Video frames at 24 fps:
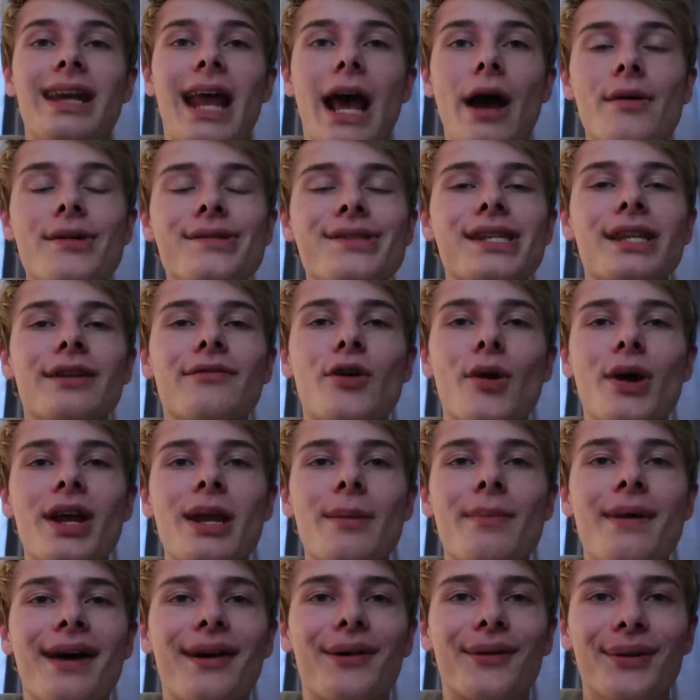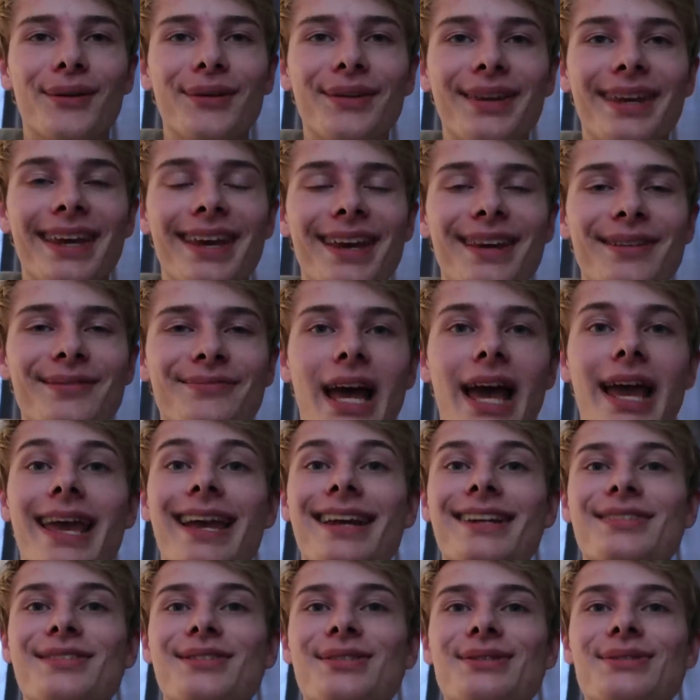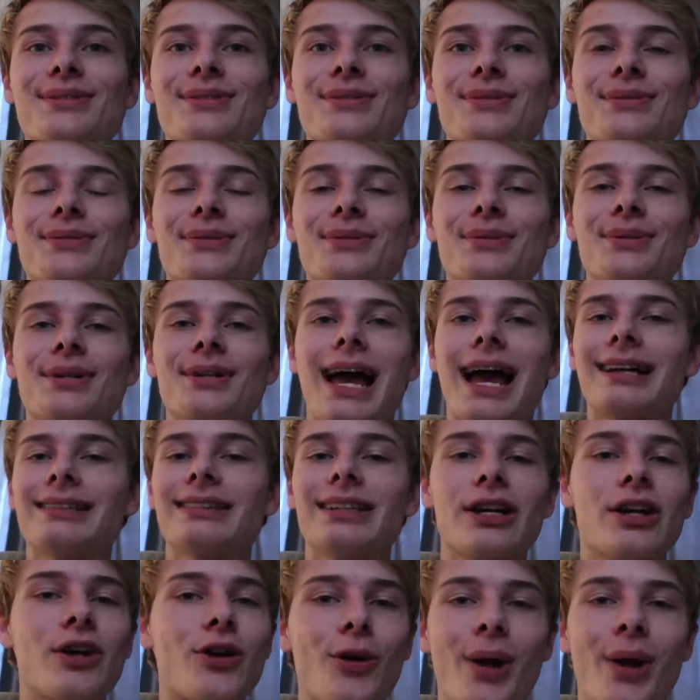Now instead of going to bed early, I get to act like a